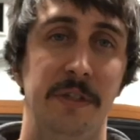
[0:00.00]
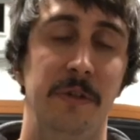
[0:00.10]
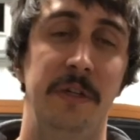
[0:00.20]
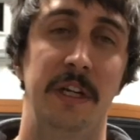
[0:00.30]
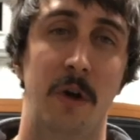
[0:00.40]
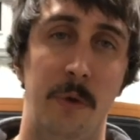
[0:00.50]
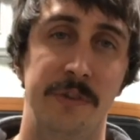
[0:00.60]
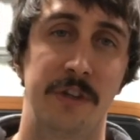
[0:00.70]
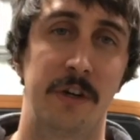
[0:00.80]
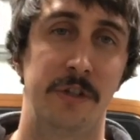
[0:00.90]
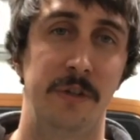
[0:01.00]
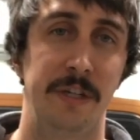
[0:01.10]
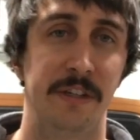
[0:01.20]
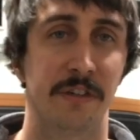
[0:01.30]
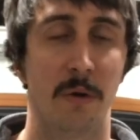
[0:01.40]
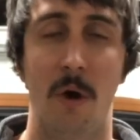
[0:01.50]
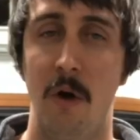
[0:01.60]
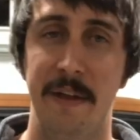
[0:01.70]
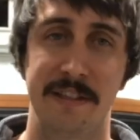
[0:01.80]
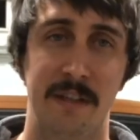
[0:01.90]
tuning, cold start tuning, so all
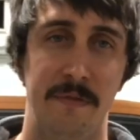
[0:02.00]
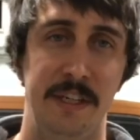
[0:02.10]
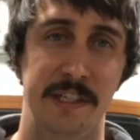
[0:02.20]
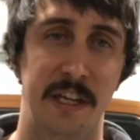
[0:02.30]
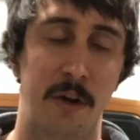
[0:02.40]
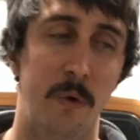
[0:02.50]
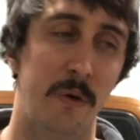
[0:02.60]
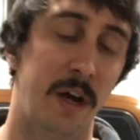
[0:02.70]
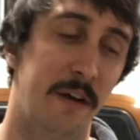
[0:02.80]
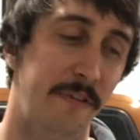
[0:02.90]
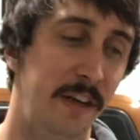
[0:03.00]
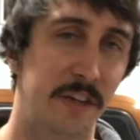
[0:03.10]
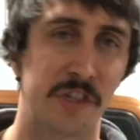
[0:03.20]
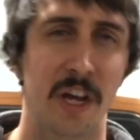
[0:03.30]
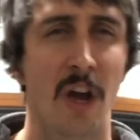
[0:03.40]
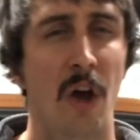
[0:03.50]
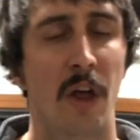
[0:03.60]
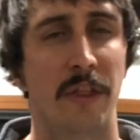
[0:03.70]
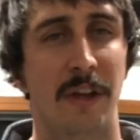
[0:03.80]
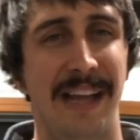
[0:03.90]
that stuff needs to get finished.
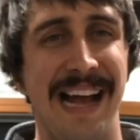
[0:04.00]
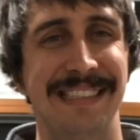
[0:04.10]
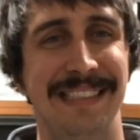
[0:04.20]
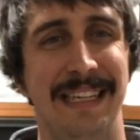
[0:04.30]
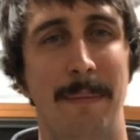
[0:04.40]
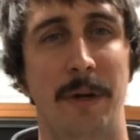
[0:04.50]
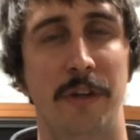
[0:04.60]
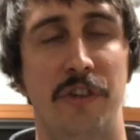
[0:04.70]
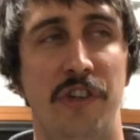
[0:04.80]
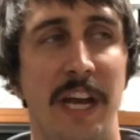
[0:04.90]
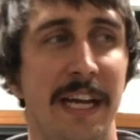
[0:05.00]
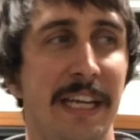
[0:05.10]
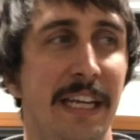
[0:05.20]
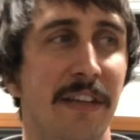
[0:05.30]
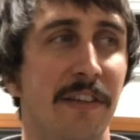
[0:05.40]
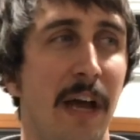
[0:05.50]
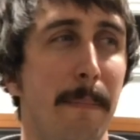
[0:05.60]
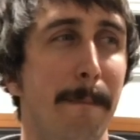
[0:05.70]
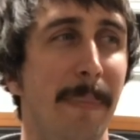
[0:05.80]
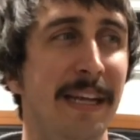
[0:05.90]
The last thing I'm gonna check is I
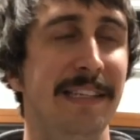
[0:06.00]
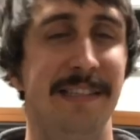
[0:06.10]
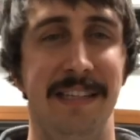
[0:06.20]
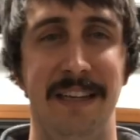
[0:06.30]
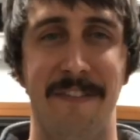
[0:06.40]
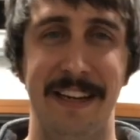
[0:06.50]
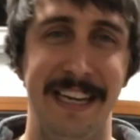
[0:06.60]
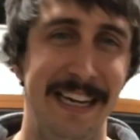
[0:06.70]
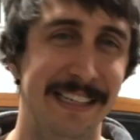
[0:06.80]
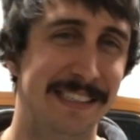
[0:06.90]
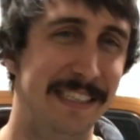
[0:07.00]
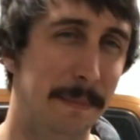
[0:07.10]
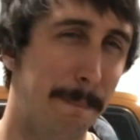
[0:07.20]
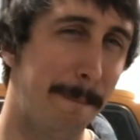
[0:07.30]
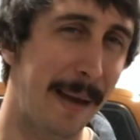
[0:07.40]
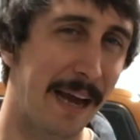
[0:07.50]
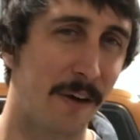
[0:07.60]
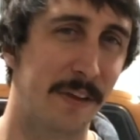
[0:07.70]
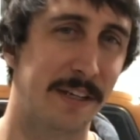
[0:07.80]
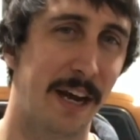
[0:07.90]
might see if I can't sneak back on
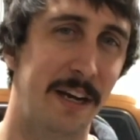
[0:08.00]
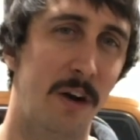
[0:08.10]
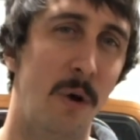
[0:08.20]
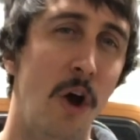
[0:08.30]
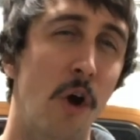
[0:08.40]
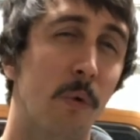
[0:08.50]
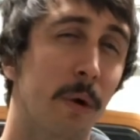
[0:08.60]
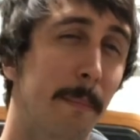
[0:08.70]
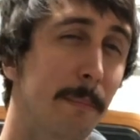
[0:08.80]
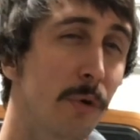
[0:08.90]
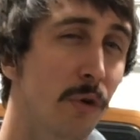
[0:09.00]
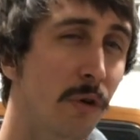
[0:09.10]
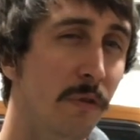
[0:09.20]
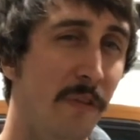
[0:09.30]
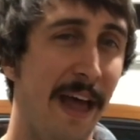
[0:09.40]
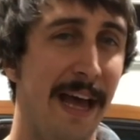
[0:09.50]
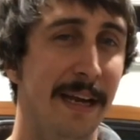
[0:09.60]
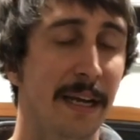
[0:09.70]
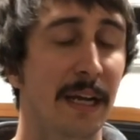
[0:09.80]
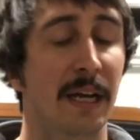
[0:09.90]
the dyno, remove
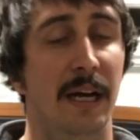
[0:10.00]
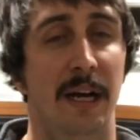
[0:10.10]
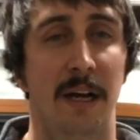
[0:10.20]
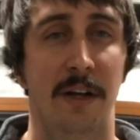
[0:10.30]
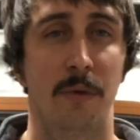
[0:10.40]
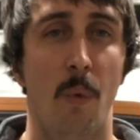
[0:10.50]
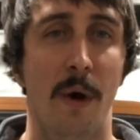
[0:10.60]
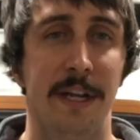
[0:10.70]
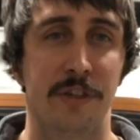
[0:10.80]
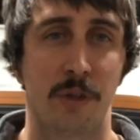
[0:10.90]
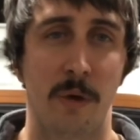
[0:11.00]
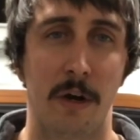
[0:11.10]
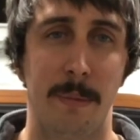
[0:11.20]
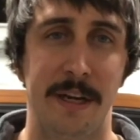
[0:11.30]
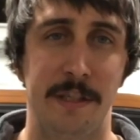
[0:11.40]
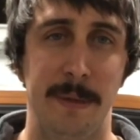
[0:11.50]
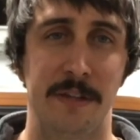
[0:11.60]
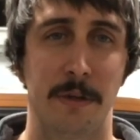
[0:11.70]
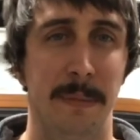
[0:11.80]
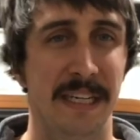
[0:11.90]
that 1-inch throttle body
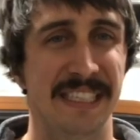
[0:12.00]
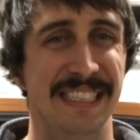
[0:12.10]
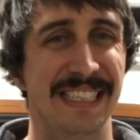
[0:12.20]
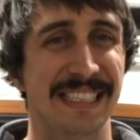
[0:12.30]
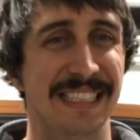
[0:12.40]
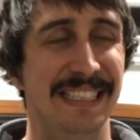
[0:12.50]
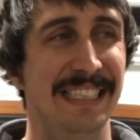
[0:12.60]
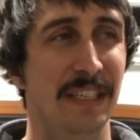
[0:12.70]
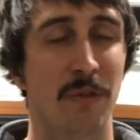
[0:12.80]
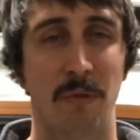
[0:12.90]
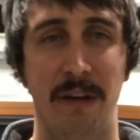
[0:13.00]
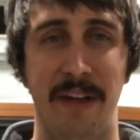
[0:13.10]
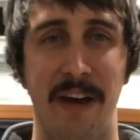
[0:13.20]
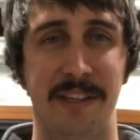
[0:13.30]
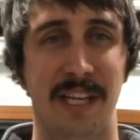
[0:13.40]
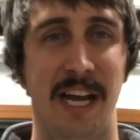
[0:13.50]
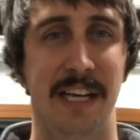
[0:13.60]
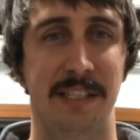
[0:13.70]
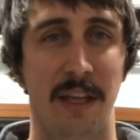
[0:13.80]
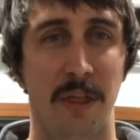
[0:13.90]
spacer because this didn't rev out as high
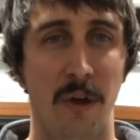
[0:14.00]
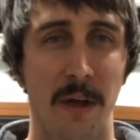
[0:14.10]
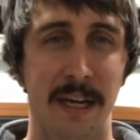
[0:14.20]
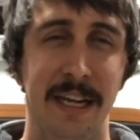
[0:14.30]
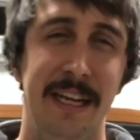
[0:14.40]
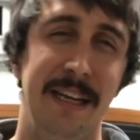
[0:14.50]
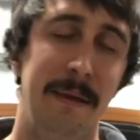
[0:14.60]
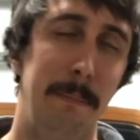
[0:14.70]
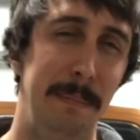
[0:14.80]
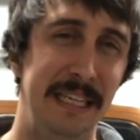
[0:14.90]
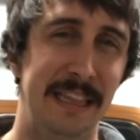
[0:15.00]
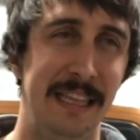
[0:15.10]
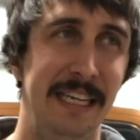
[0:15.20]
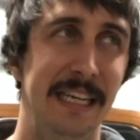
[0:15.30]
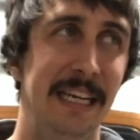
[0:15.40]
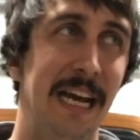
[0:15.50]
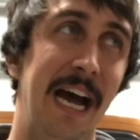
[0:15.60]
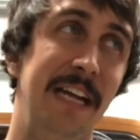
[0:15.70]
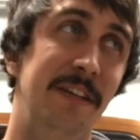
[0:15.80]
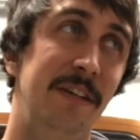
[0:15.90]
as I thought. Me thinking,
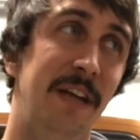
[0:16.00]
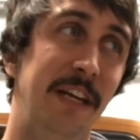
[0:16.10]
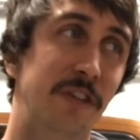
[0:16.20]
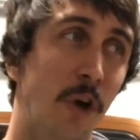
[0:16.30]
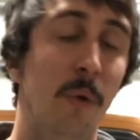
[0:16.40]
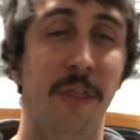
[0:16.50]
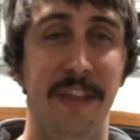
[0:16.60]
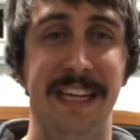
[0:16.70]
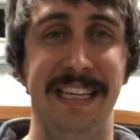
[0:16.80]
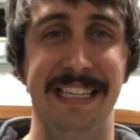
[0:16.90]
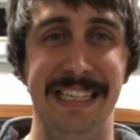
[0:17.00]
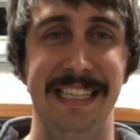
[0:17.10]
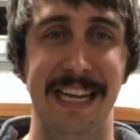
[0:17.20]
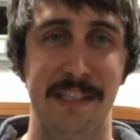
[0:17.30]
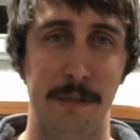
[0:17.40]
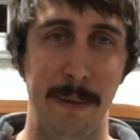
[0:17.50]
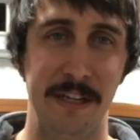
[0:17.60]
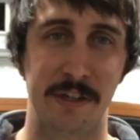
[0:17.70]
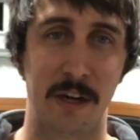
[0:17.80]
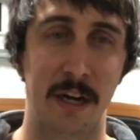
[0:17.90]
I don't think it needed that
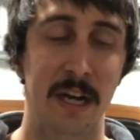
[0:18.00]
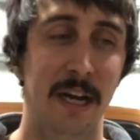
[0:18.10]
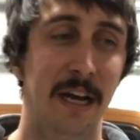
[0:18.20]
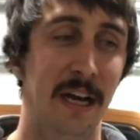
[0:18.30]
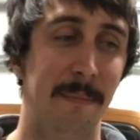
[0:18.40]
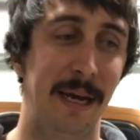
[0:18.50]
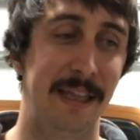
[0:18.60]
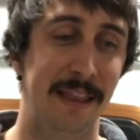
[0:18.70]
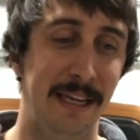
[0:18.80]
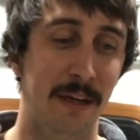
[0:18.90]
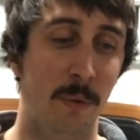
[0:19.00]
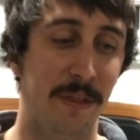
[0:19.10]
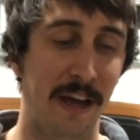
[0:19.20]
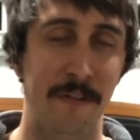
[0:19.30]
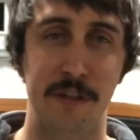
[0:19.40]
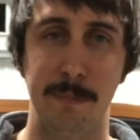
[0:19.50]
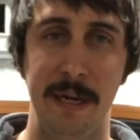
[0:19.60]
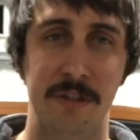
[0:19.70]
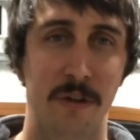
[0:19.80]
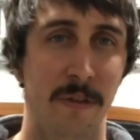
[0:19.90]
spacer. I think without the
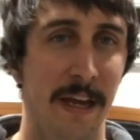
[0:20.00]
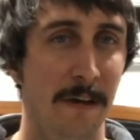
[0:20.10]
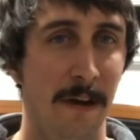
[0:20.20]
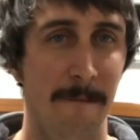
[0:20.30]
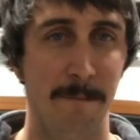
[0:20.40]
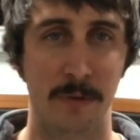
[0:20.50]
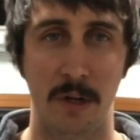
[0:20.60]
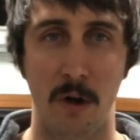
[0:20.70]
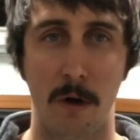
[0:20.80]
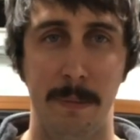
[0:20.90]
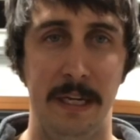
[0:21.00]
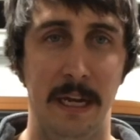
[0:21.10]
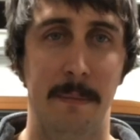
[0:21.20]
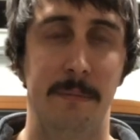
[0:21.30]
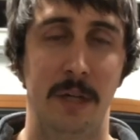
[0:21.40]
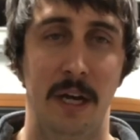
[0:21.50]
spacer, that RPM